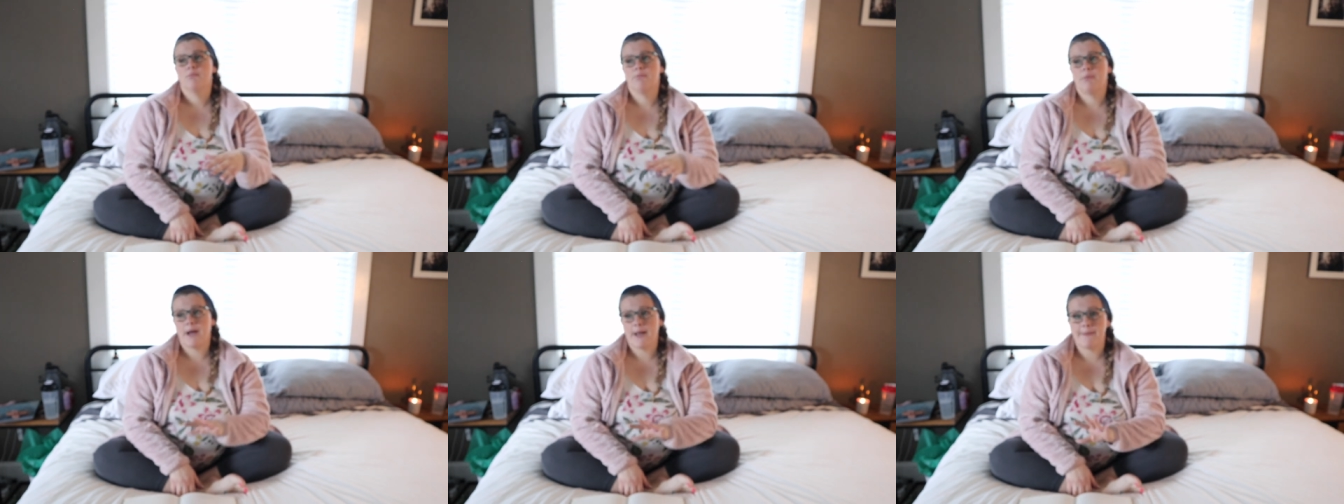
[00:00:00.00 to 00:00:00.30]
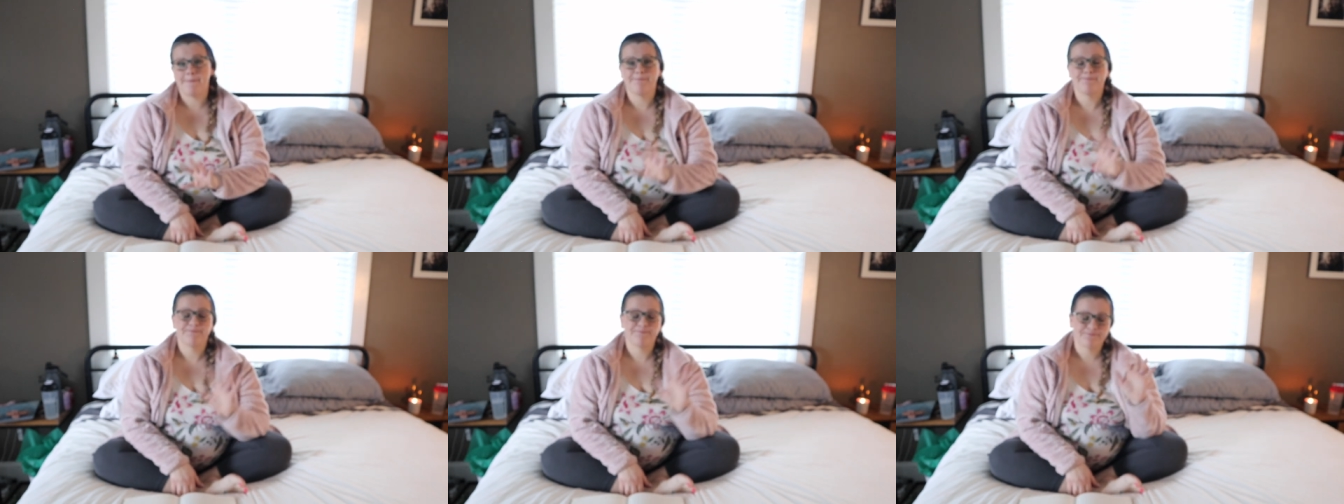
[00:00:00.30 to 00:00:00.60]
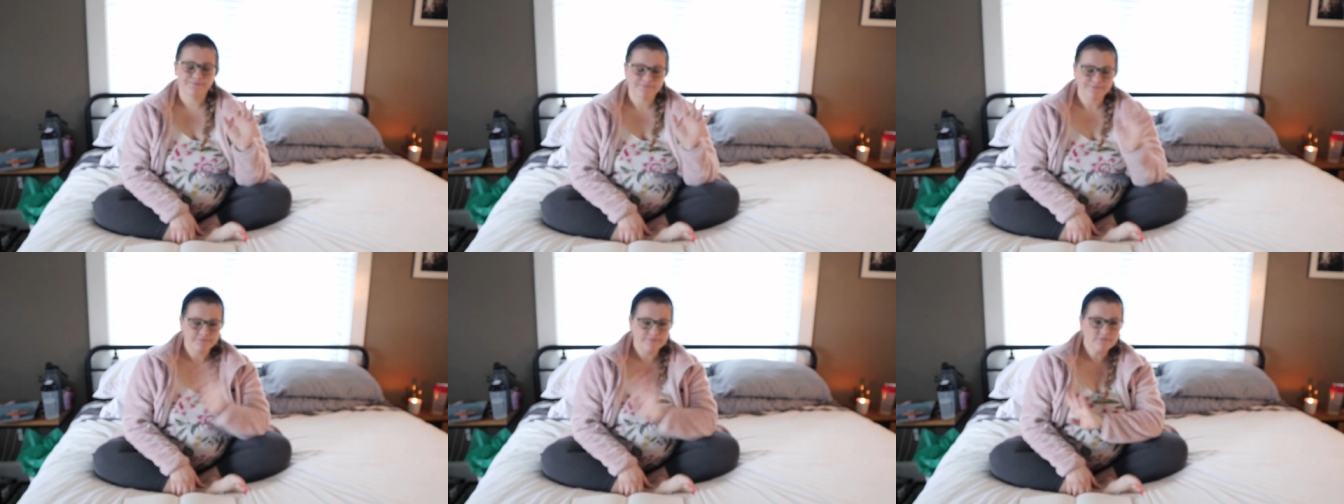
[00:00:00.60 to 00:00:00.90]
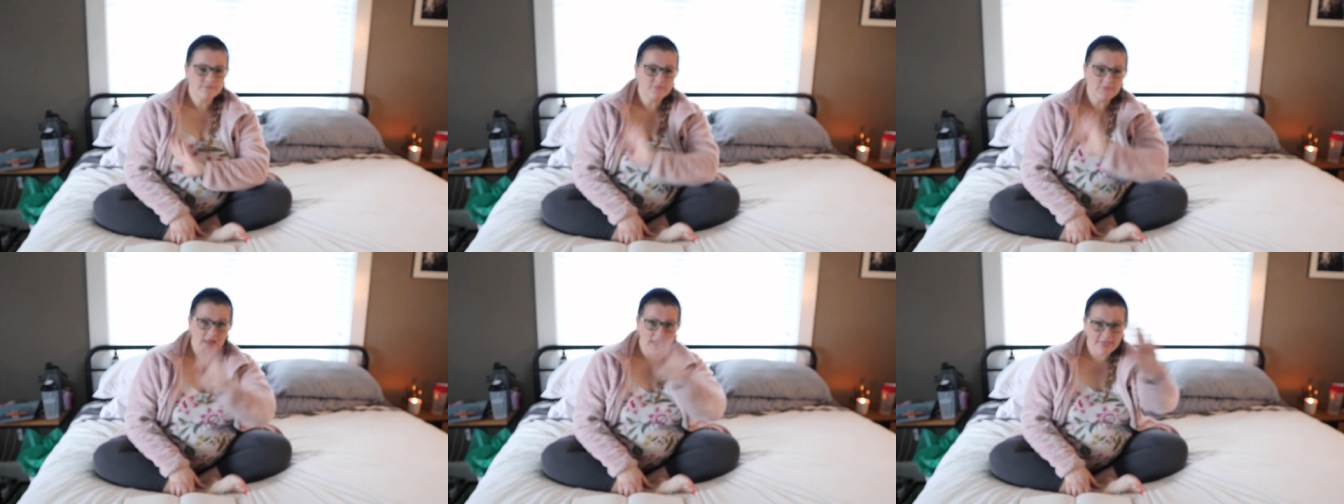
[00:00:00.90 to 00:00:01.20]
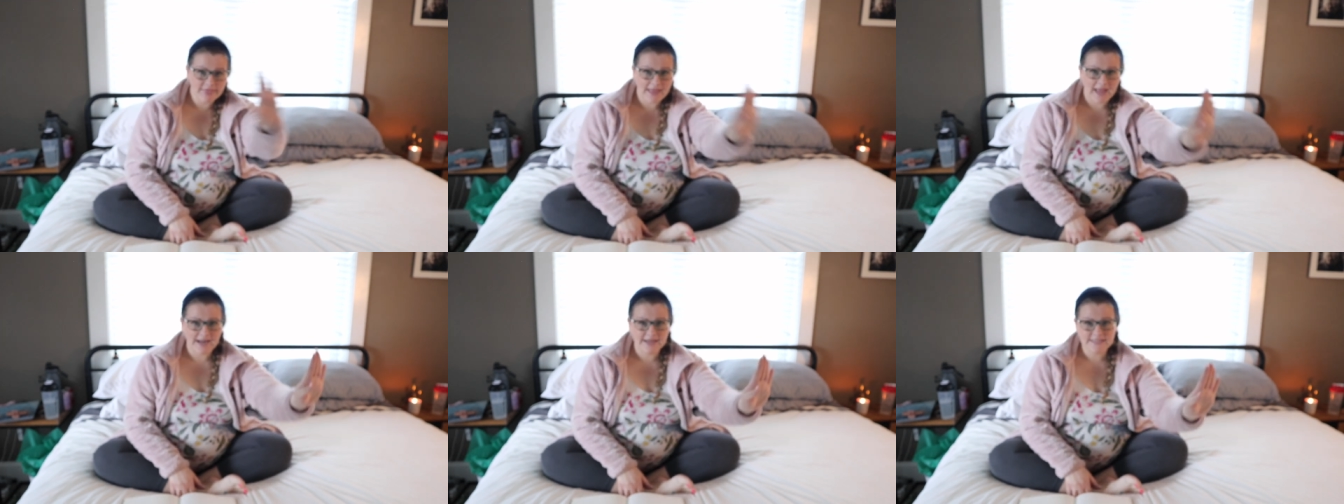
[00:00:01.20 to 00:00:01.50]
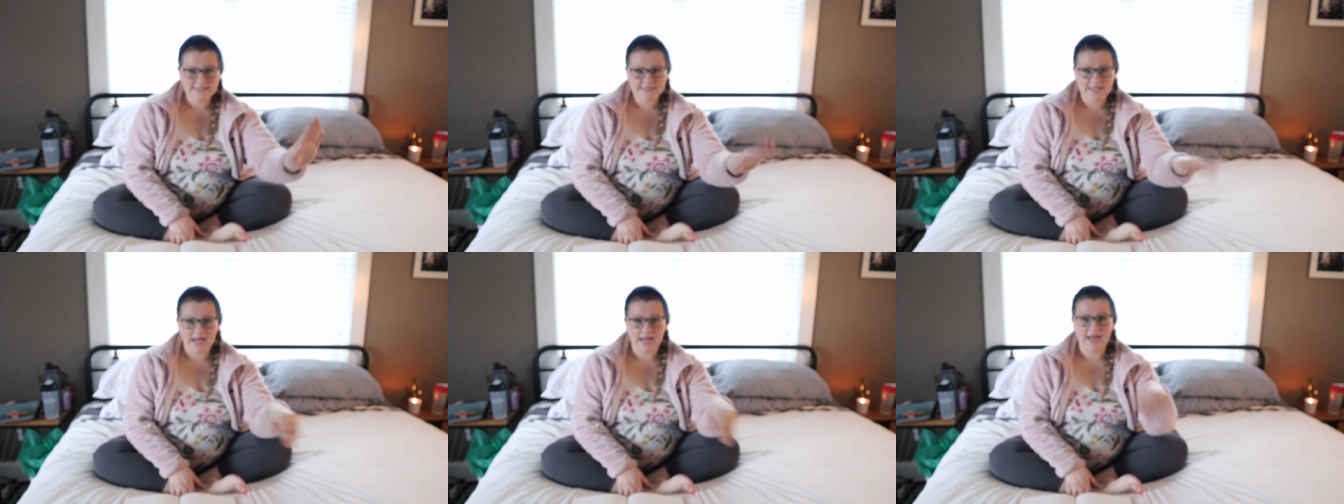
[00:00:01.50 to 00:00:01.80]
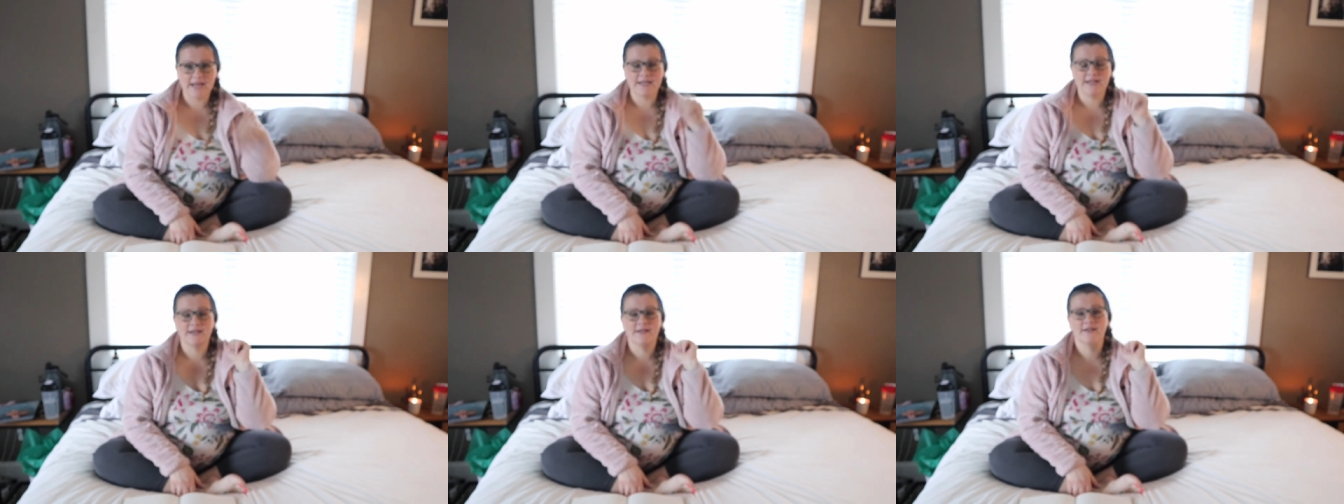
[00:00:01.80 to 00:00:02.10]
But that
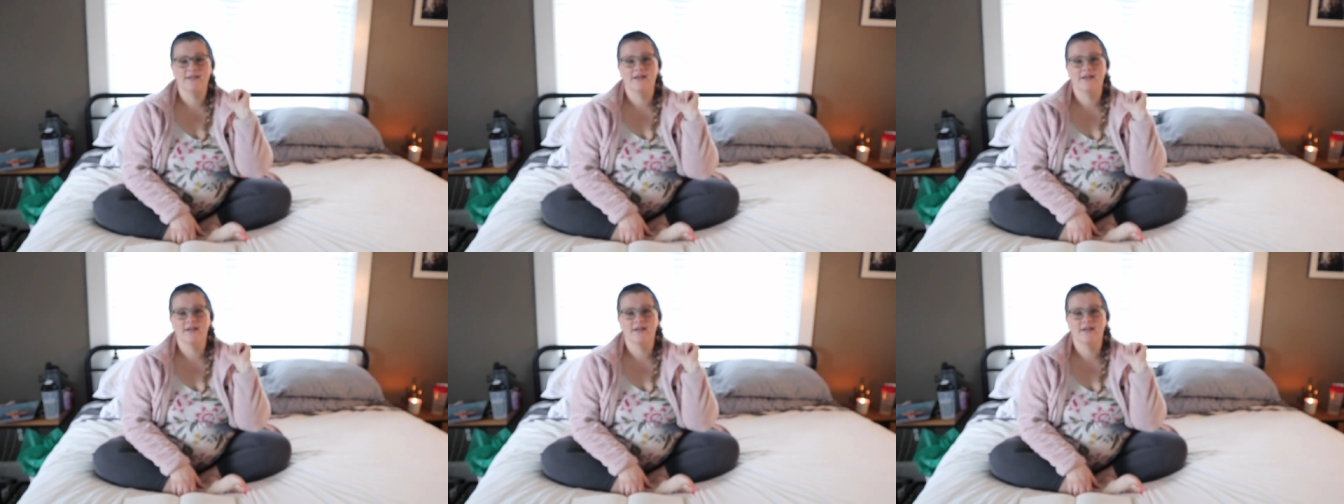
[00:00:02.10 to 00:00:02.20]
aside,